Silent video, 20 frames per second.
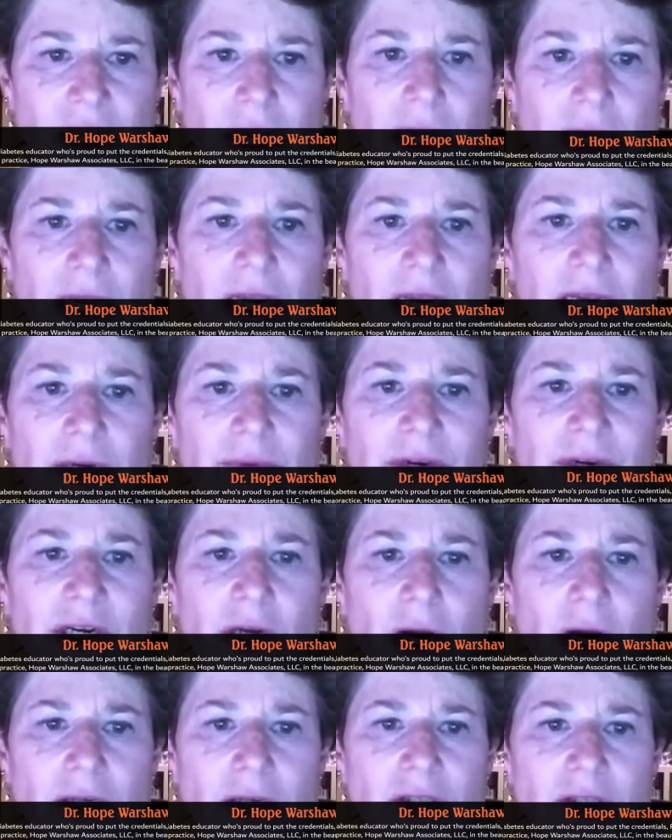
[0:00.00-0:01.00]
In
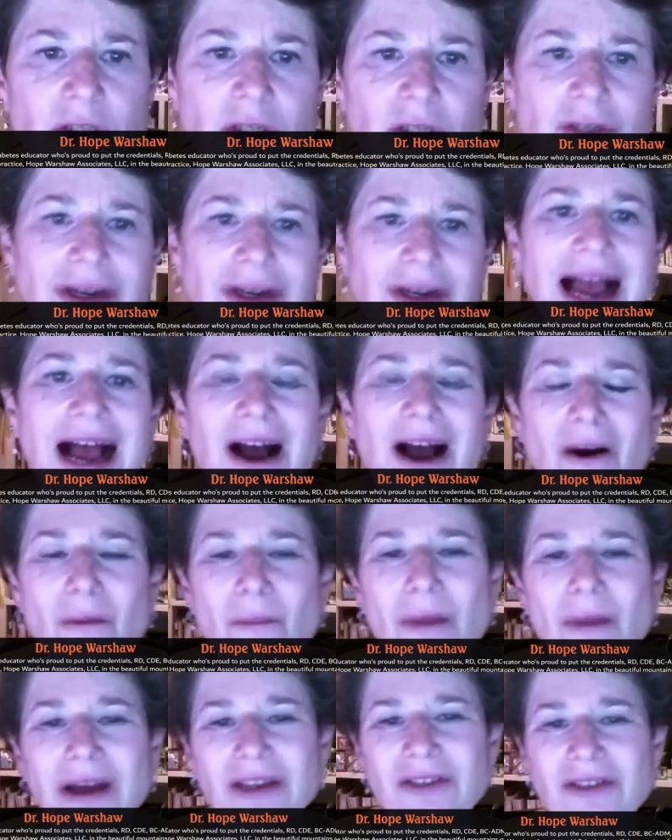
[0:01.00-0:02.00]
regards to how
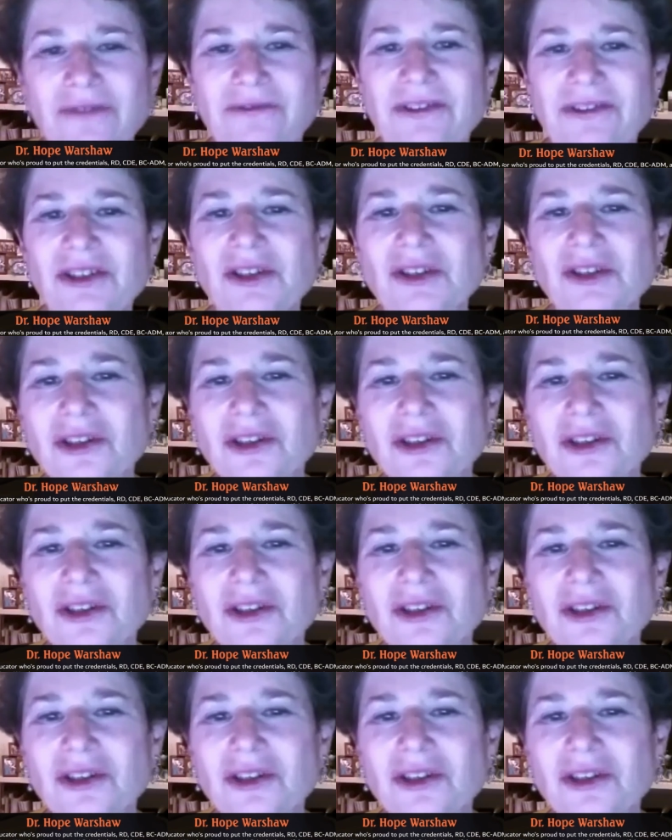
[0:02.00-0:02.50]
much physical